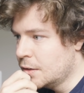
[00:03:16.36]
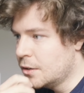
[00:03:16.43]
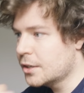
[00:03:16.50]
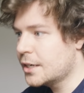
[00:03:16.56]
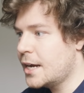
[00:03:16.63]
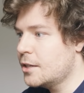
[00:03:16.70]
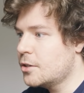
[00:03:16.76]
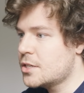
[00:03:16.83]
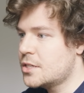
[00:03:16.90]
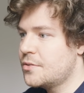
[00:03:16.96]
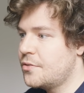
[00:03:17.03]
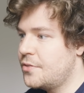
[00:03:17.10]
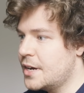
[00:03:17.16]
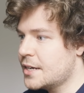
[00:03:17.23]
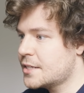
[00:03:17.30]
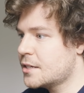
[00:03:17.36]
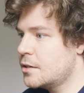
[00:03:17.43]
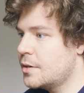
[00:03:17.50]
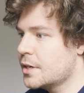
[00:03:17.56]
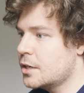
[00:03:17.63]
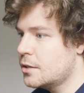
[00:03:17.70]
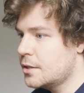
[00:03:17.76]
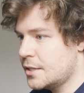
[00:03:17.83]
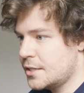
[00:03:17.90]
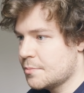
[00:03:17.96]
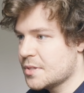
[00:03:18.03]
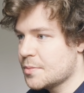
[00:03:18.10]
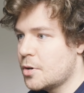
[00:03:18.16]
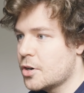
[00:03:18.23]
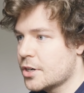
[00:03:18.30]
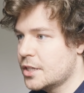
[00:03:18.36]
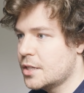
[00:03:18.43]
Okay, lots of effects going on. There's some smoke